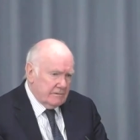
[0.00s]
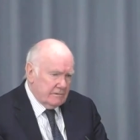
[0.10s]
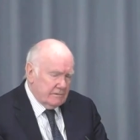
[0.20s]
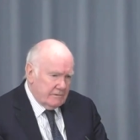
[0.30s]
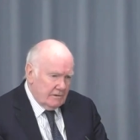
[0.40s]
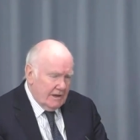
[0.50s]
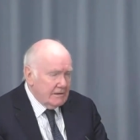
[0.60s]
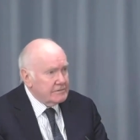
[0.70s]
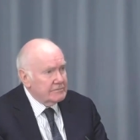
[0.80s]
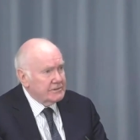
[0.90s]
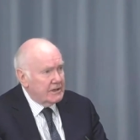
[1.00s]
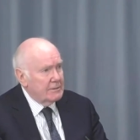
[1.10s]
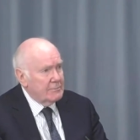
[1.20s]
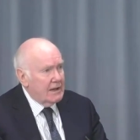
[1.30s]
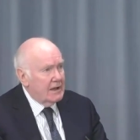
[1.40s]
the, the length of
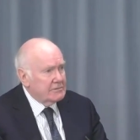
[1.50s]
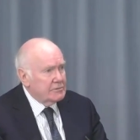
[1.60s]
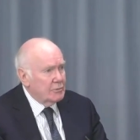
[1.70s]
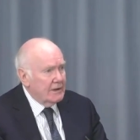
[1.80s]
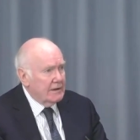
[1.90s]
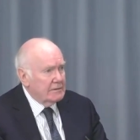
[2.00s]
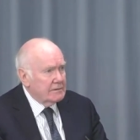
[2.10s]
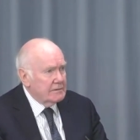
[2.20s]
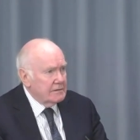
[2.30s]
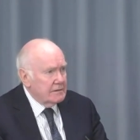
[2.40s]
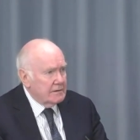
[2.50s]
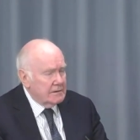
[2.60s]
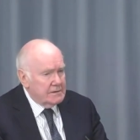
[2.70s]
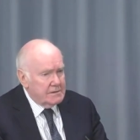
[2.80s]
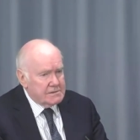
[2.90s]
time they had to wait
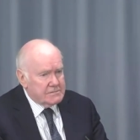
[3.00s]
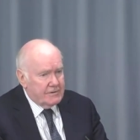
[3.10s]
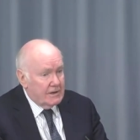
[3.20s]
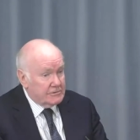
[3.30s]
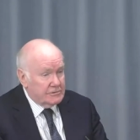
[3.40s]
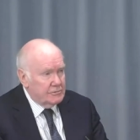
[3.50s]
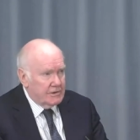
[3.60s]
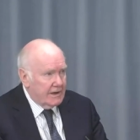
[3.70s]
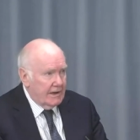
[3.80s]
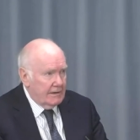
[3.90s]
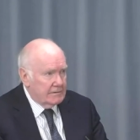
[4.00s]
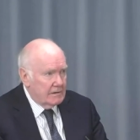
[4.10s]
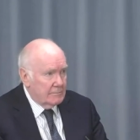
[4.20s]
uh, is far too great.